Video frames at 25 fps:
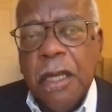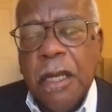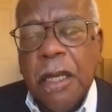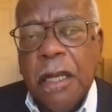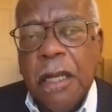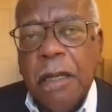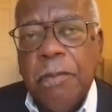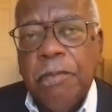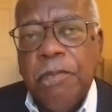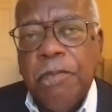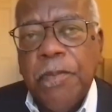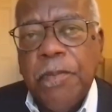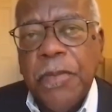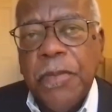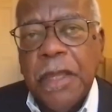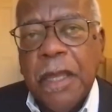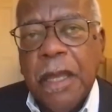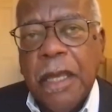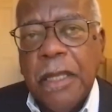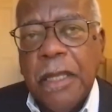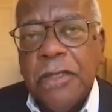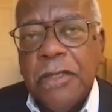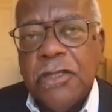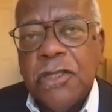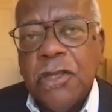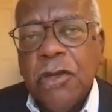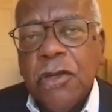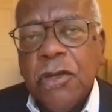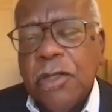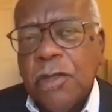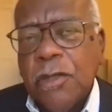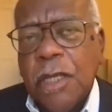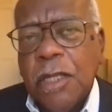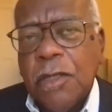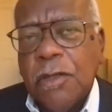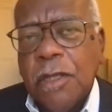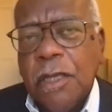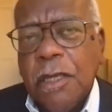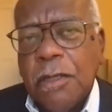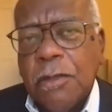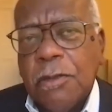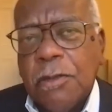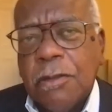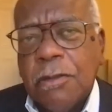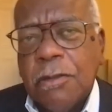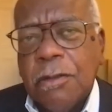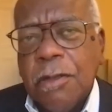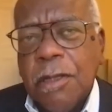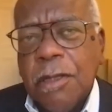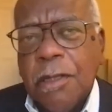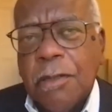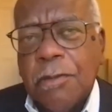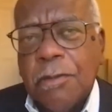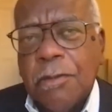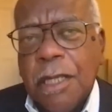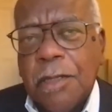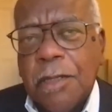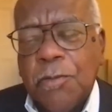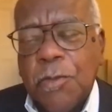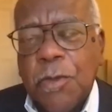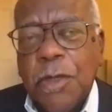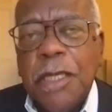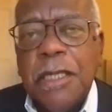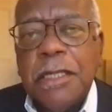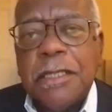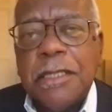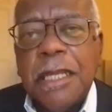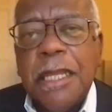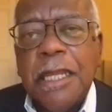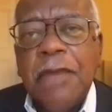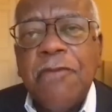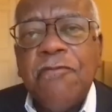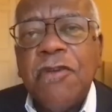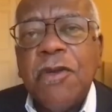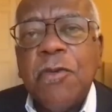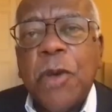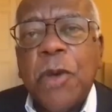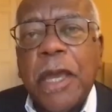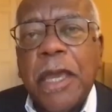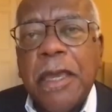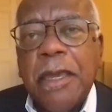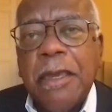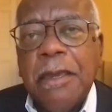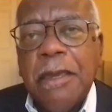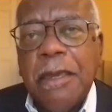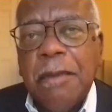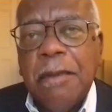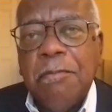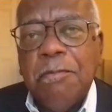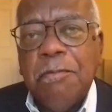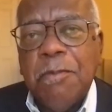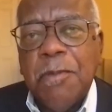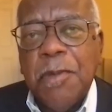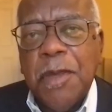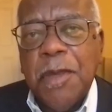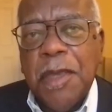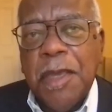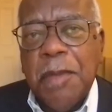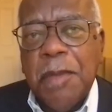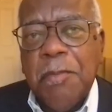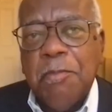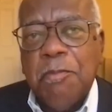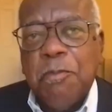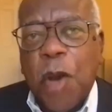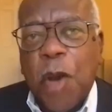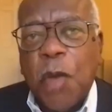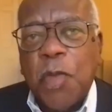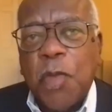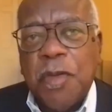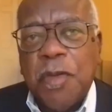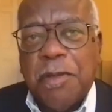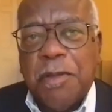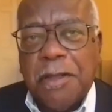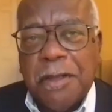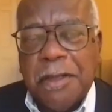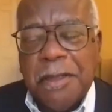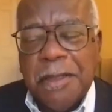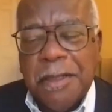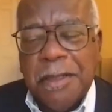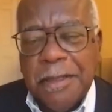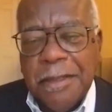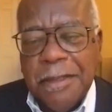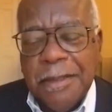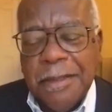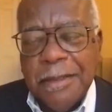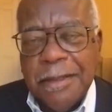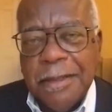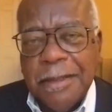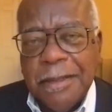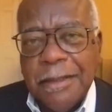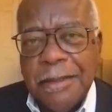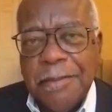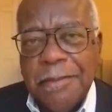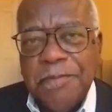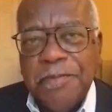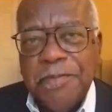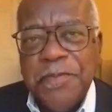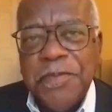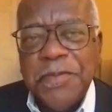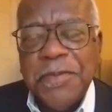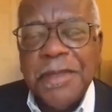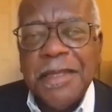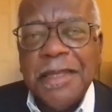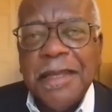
And so it is in every way improbable. Yeah.